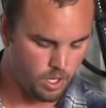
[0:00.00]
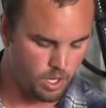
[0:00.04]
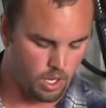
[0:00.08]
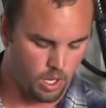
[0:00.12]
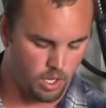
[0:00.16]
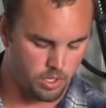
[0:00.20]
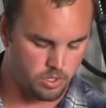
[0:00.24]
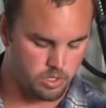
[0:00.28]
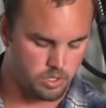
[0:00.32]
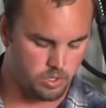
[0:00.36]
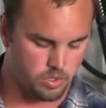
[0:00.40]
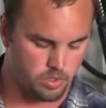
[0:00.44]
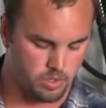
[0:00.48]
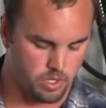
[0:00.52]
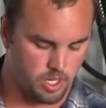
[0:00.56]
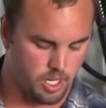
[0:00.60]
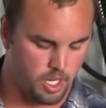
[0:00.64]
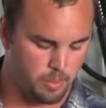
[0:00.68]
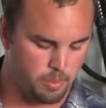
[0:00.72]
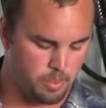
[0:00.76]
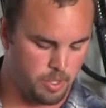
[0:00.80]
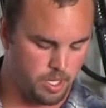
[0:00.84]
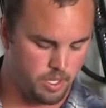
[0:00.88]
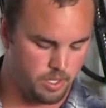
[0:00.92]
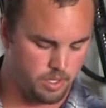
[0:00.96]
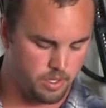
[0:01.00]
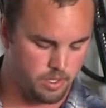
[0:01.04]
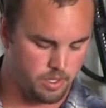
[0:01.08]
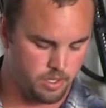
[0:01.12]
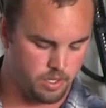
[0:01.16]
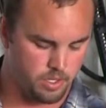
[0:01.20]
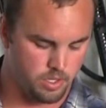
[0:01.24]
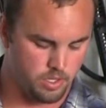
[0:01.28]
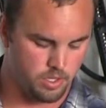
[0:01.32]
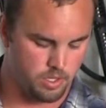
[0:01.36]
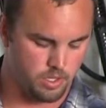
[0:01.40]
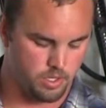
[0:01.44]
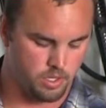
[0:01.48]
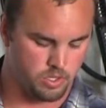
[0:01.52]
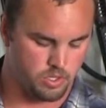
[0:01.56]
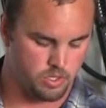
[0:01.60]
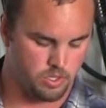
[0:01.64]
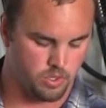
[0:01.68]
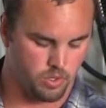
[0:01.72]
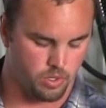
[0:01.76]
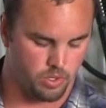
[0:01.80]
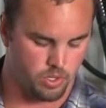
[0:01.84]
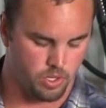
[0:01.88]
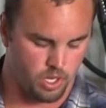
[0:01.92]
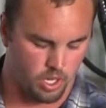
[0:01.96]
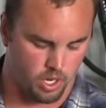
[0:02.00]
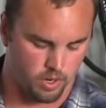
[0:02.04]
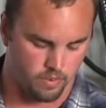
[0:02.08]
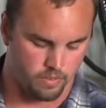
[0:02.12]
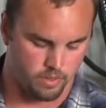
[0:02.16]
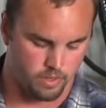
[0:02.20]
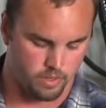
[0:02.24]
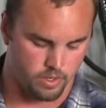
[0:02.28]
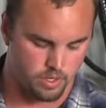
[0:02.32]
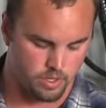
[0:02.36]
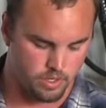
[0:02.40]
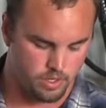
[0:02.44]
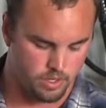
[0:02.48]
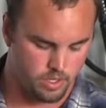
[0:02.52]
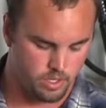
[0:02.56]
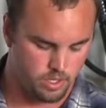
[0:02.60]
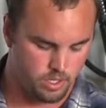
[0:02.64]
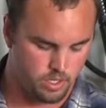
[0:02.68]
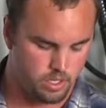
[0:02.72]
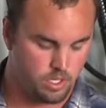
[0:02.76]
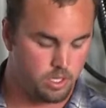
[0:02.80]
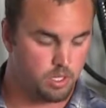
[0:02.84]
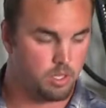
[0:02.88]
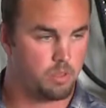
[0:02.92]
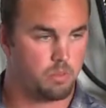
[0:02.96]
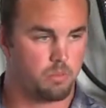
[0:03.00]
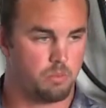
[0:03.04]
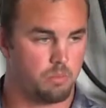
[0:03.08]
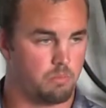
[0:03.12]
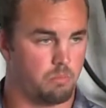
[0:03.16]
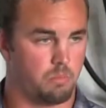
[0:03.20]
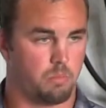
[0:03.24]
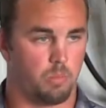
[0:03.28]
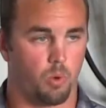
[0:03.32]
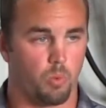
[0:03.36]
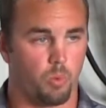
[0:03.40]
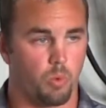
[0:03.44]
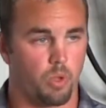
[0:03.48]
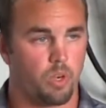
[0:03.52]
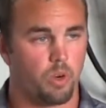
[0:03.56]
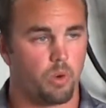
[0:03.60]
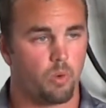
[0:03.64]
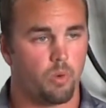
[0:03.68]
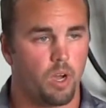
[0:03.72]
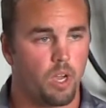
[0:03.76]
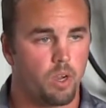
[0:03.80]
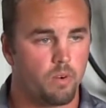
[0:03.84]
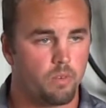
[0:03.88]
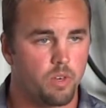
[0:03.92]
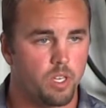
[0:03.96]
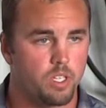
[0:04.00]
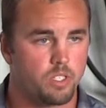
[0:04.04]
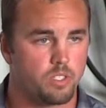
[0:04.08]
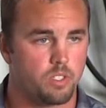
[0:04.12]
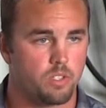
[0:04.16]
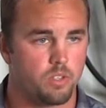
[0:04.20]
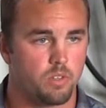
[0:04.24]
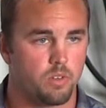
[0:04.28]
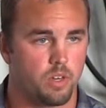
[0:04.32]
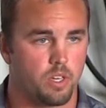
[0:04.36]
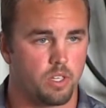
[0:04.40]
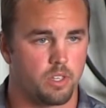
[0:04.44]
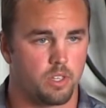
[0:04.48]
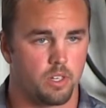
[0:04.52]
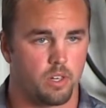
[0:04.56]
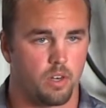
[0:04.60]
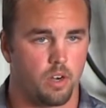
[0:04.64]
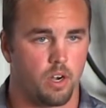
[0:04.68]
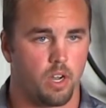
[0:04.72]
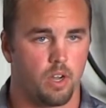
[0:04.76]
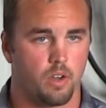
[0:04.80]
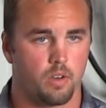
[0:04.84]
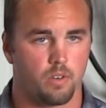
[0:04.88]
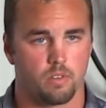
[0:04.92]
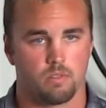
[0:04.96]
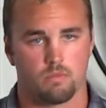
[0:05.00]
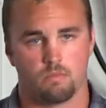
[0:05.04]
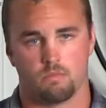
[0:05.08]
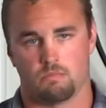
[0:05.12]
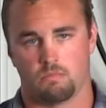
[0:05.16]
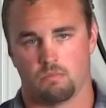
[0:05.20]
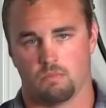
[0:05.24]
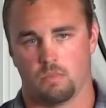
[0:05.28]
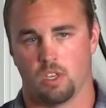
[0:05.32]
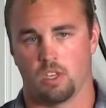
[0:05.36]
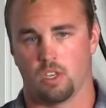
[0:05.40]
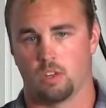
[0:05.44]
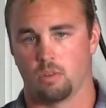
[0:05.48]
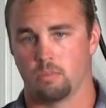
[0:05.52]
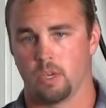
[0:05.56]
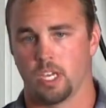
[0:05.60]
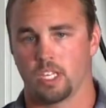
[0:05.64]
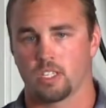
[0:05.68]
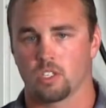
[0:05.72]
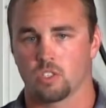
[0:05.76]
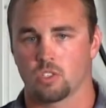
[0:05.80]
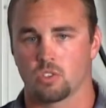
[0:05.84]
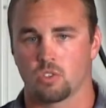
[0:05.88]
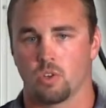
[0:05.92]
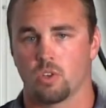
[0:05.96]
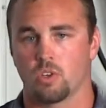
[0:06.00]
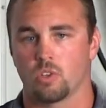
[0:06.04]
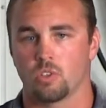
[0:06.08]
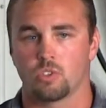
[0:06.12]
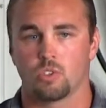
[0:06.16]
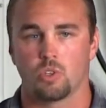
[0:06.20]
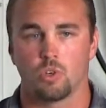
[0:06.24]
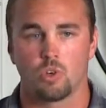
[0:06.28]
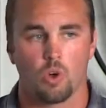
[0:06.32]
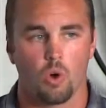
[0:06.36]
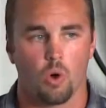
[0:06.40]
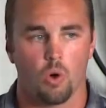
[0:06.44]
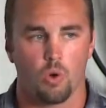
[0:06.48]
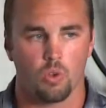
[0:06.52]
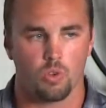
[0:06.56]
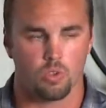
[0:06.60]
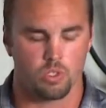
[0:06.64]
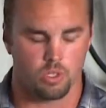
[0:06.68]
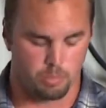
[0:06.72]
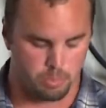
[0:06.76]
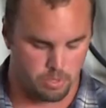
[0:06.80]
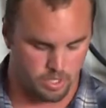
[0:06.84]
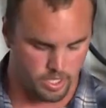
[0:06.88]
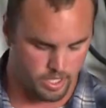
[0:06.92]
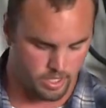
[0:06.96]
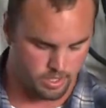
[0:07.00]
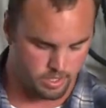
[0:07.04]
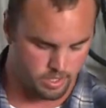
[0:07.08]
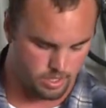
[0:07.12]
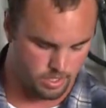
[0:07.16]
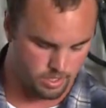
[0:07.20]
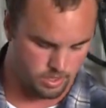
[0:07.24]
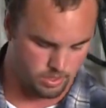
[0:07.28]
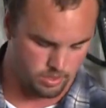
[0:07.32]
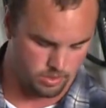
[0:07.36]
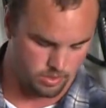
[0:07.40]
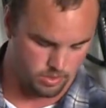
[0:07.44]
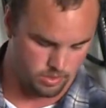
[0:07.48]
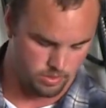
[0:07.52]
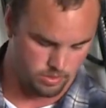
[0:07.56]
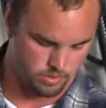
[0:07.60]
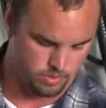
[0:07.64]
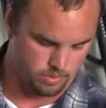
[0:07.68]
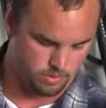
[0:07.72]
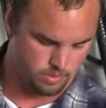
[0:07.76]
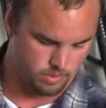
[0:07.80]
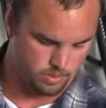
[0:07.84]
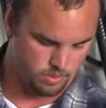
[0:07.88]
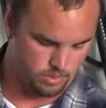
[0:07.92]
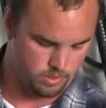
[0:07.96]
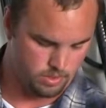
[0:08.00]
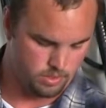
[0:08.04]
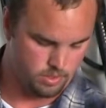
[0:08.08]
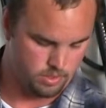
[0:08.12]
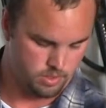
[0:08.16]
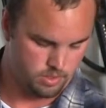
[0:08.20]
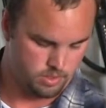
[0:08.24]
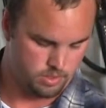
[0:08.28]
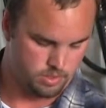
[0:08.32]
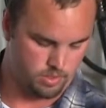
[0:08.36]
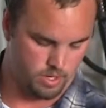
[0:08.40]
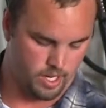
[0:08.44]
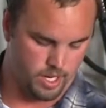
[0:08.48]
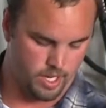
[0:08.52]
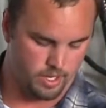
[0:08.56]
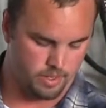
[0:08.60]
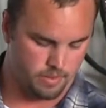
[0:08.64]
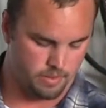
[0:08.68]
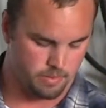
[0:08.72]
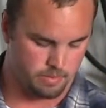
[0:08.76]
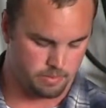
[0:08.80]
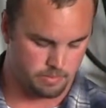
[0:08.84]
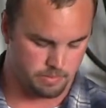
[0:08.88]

Also, keeping the soil covered. Well, we don't want residue on the ground. It'll make the soil too cold to plant into, right?